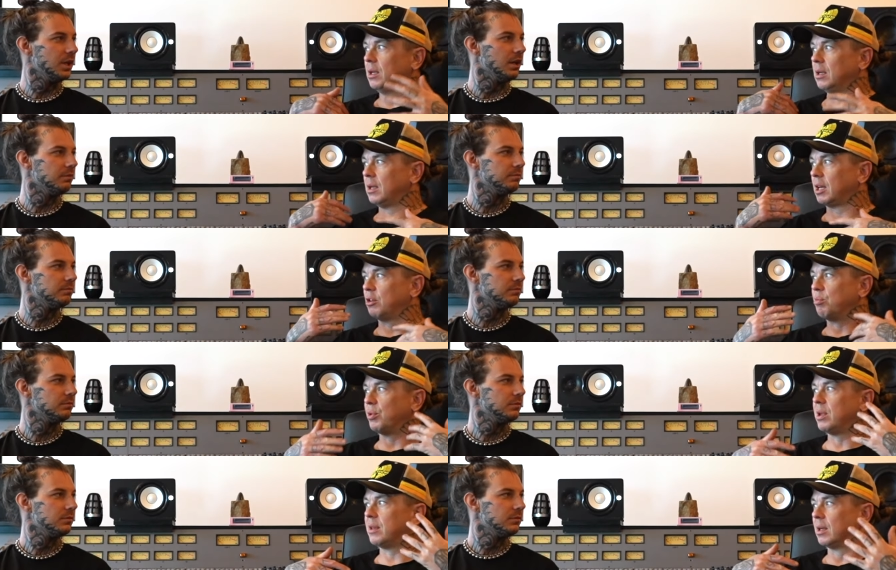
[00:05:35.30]
Speaker 1: Yeah. Like you're
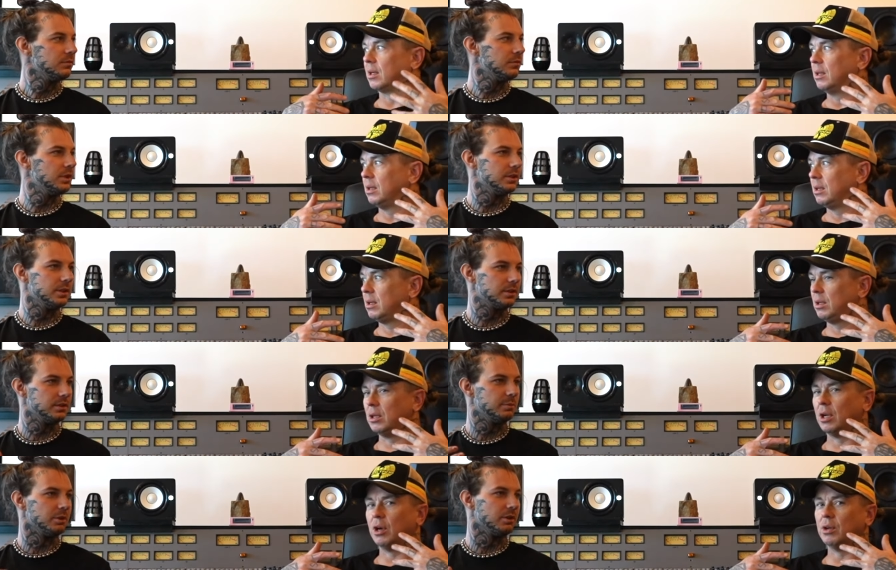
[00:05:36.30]
breathing. You're
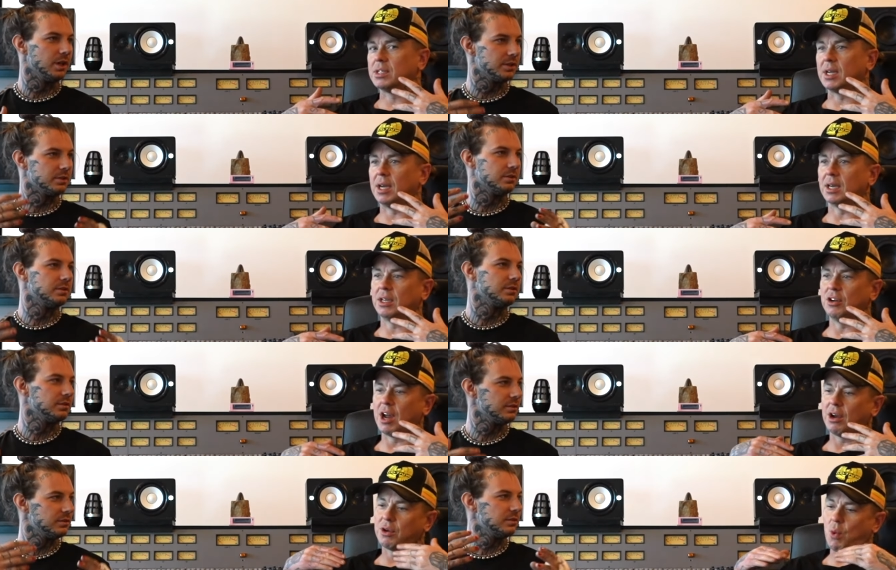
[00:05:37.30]
addicted you know, it's like you're
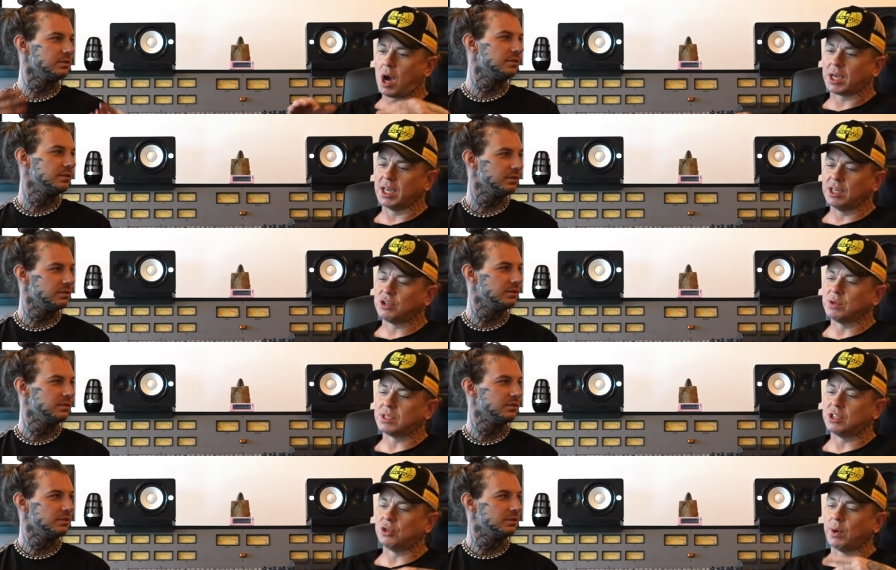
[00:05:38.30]
not walking into a
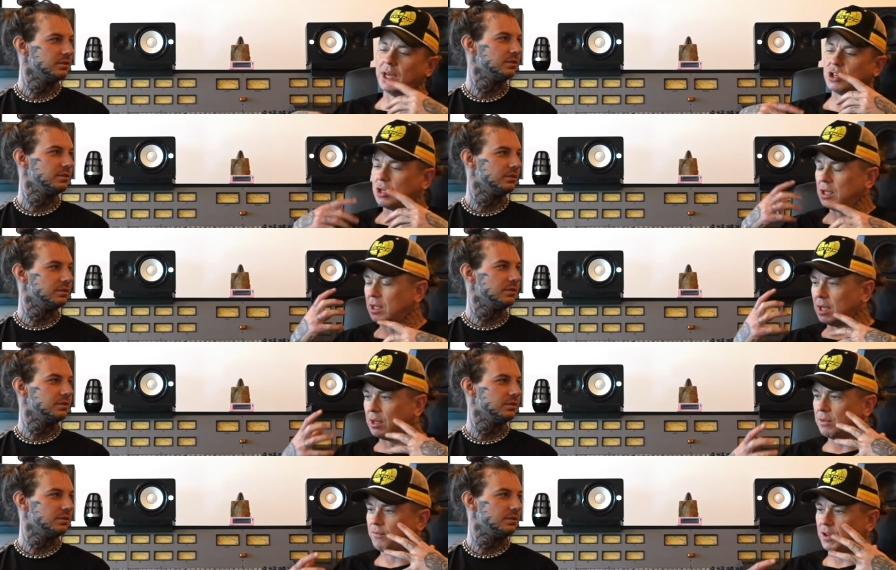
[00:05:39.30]
situation and
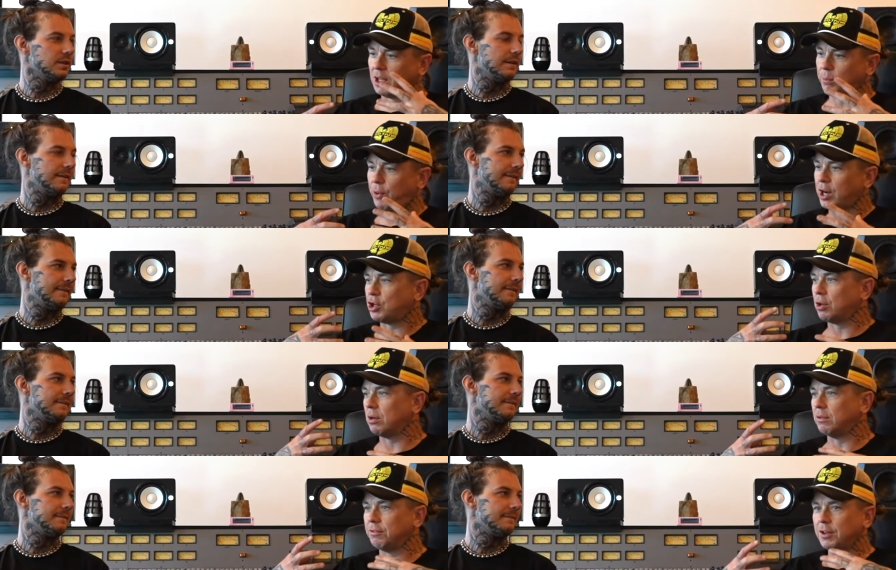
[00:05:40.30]
then feeling
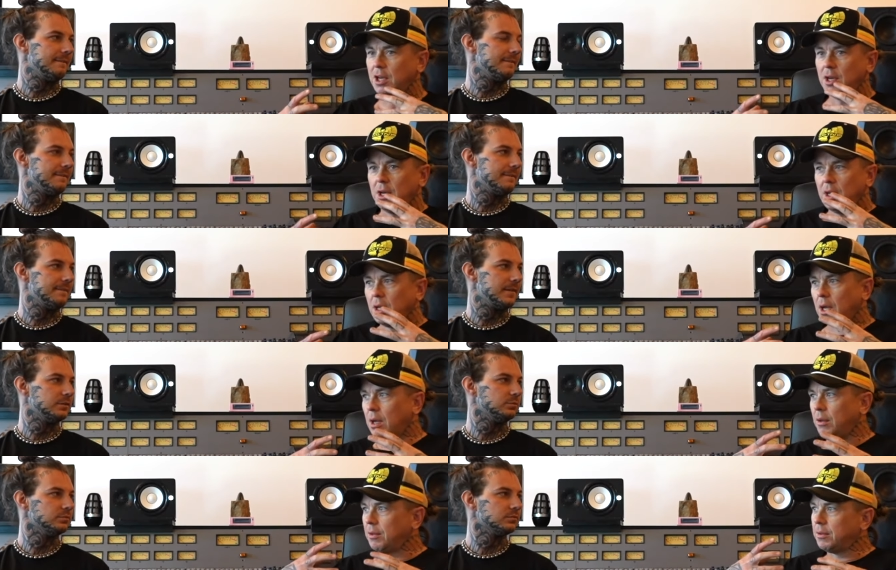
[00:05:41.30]
pressure of
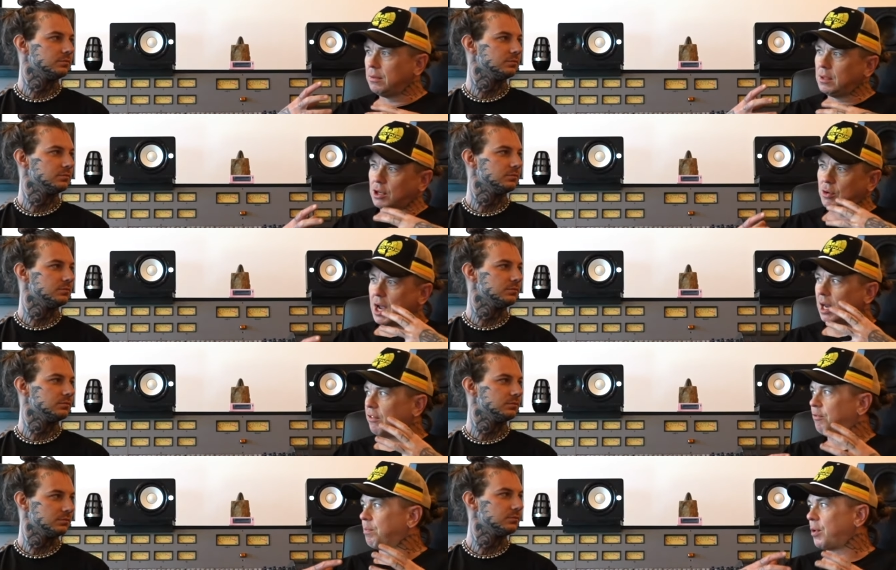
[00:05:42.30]
uh, the
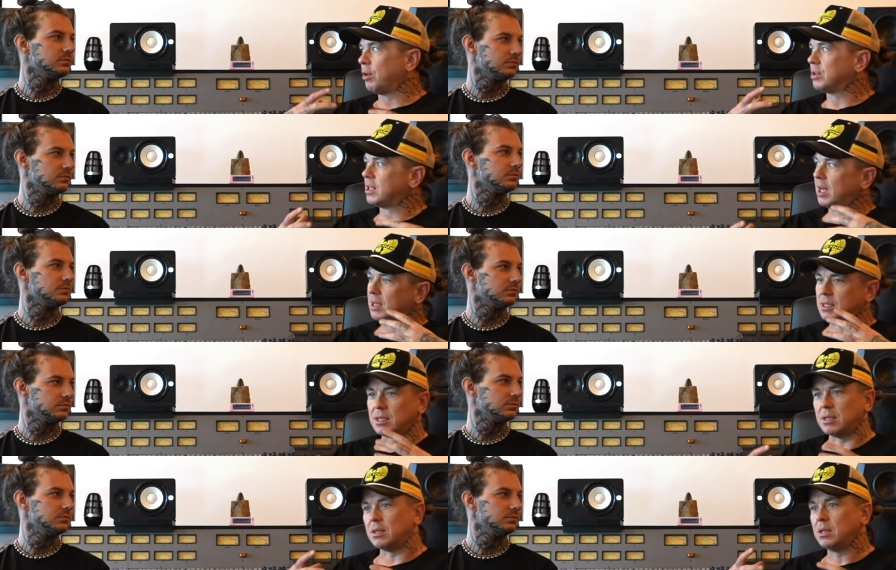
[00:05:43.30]
creative
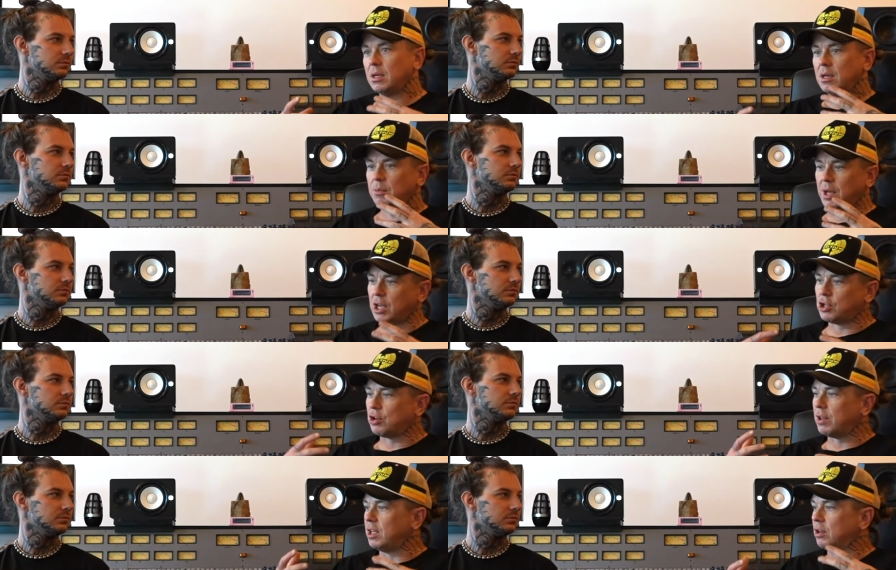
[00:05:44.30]
process and making
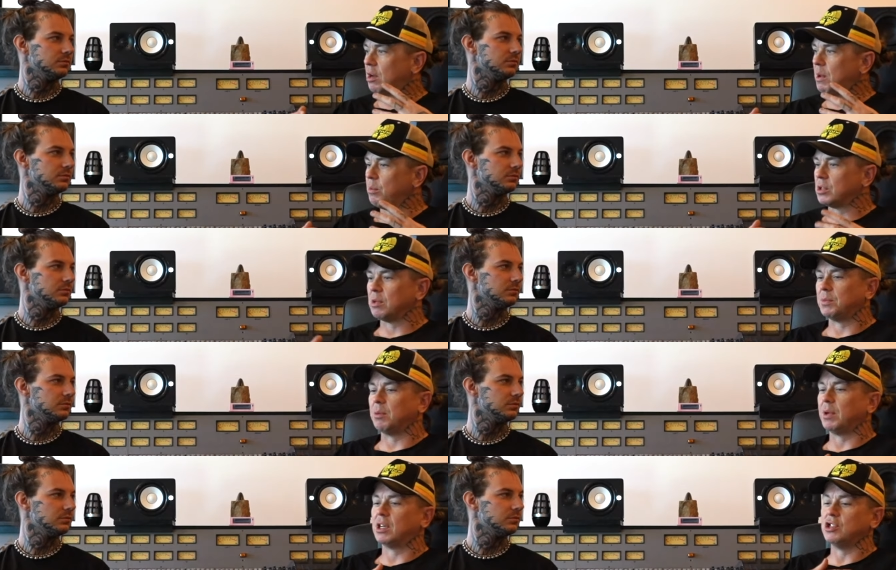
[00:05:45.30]
sure that you come up with
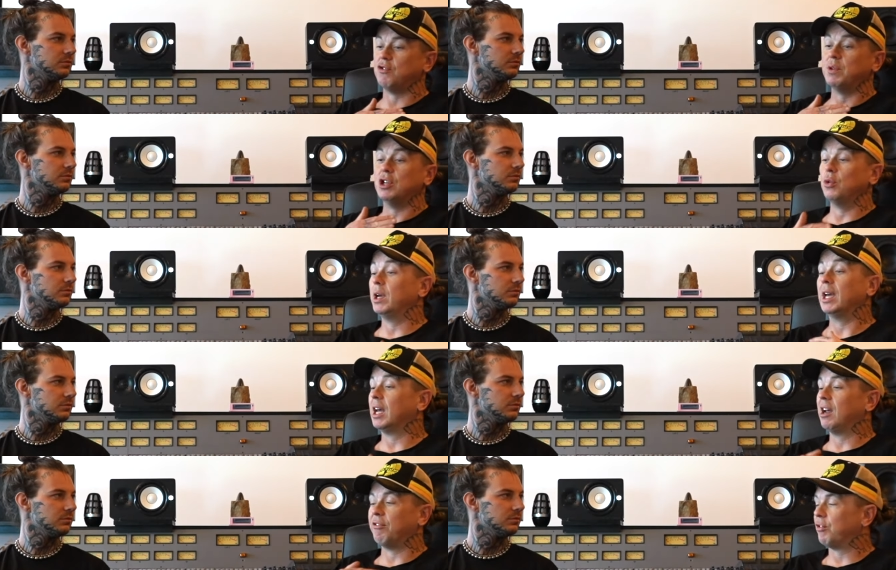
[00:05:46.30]
something because you've been doing
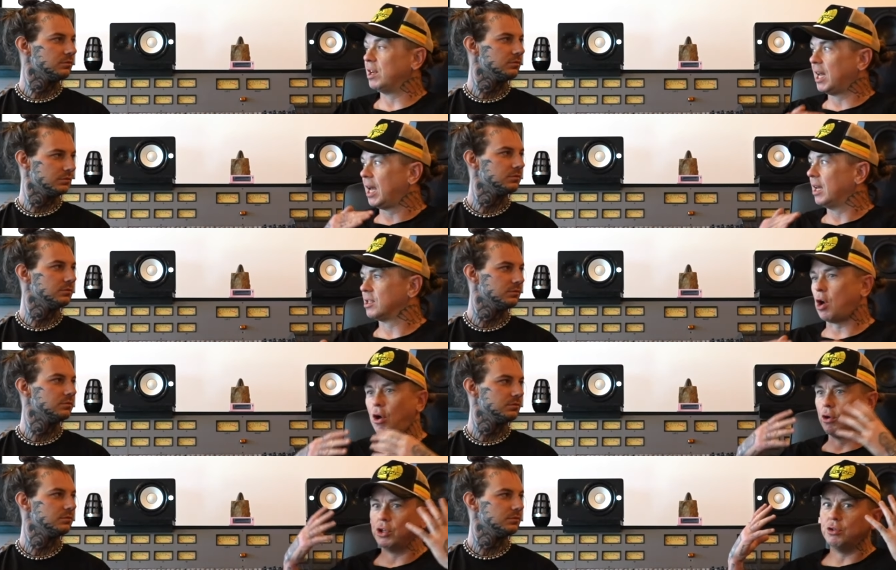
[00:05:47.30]
it every day. It's
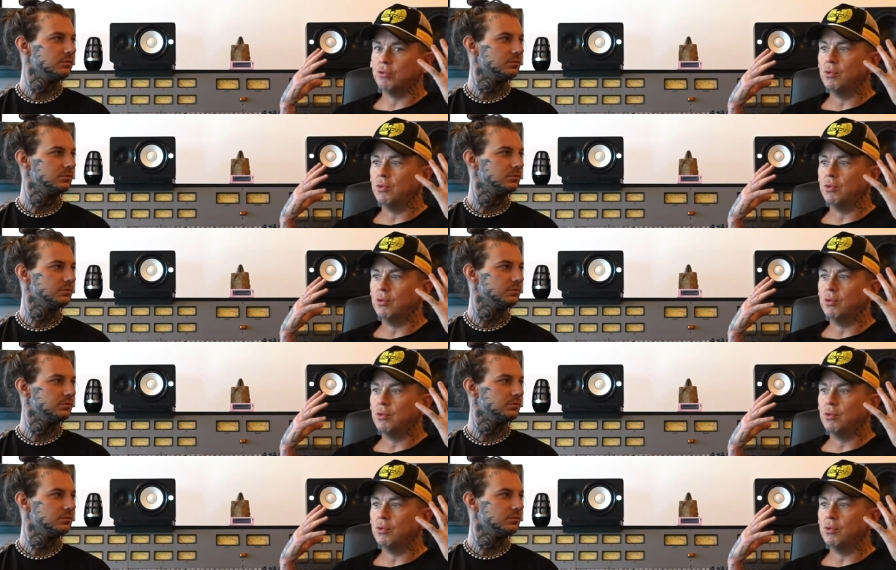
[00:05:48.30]
all you